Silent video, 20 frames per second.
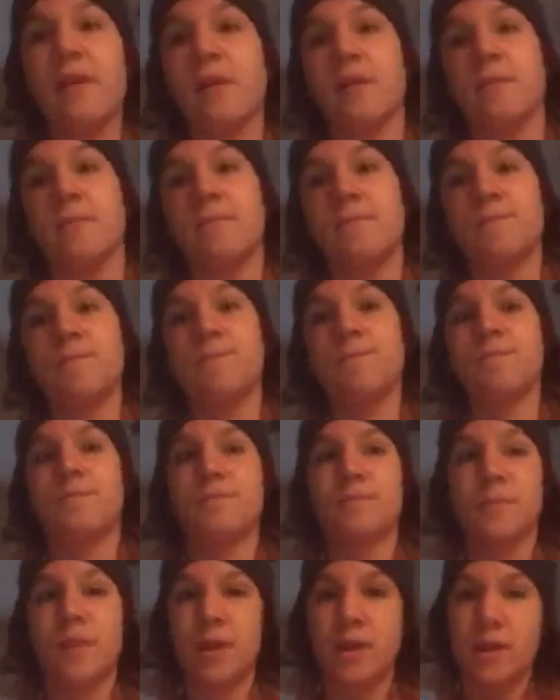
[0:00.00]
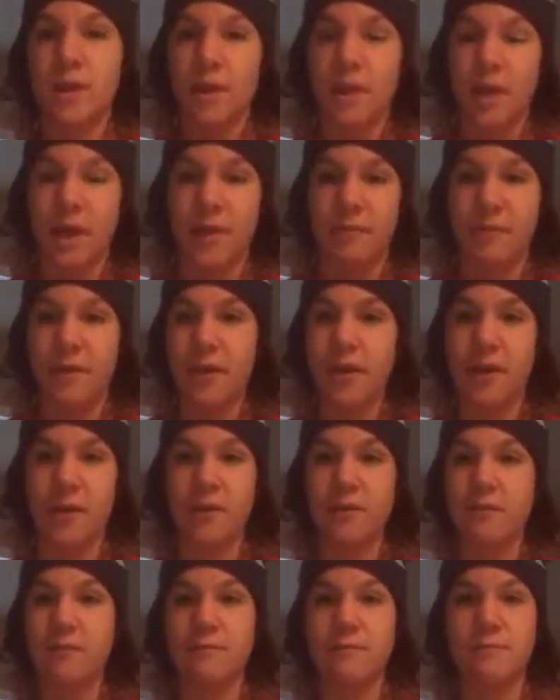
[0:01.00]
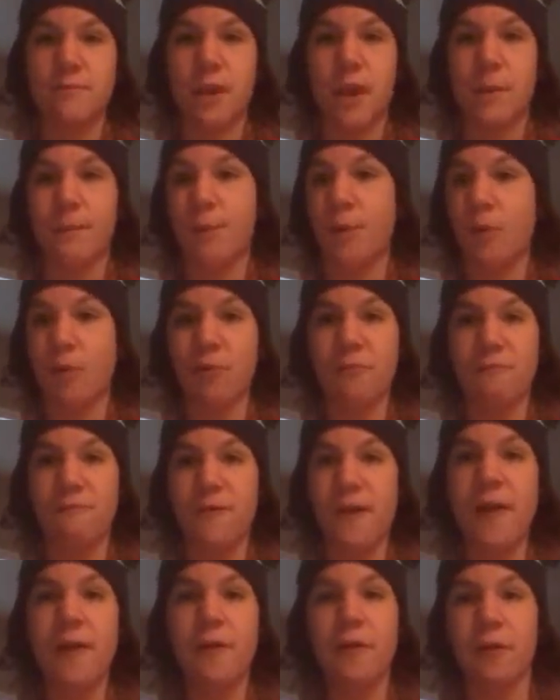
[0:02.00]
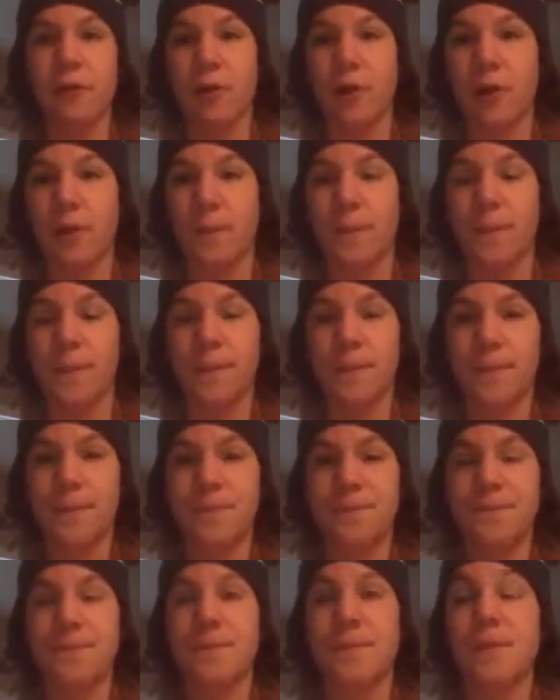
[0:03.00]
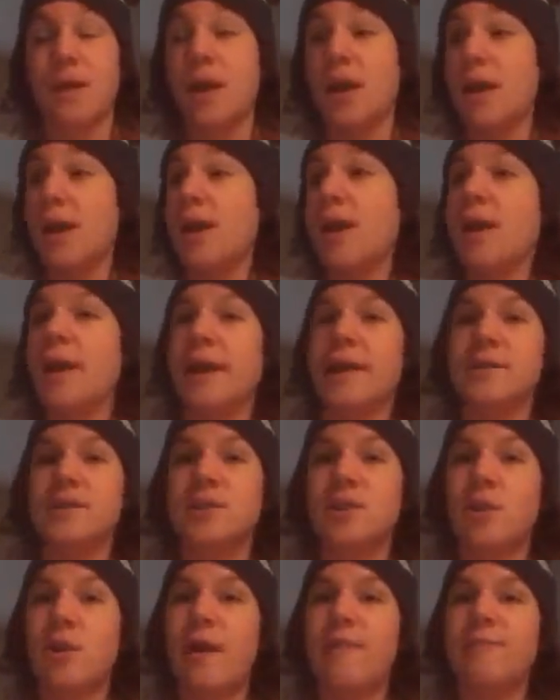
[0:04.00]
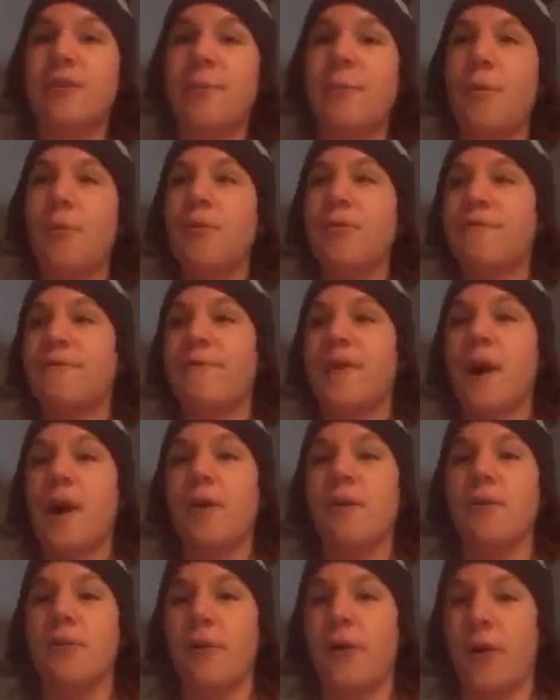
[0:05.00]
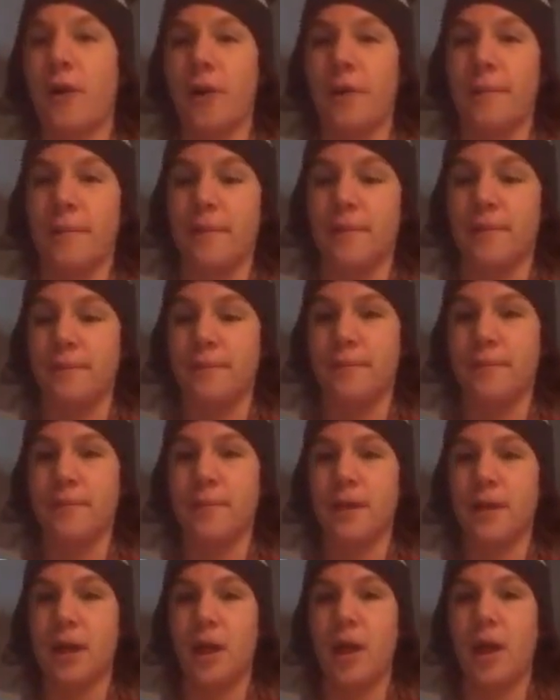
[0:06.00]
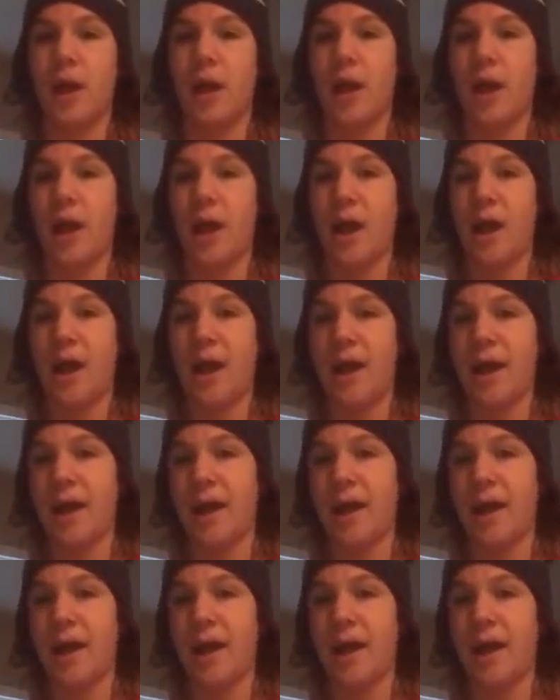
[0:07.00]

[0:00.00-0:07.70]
there. And then I pulled the fire alarm. And so after I pulled the fire alarm, I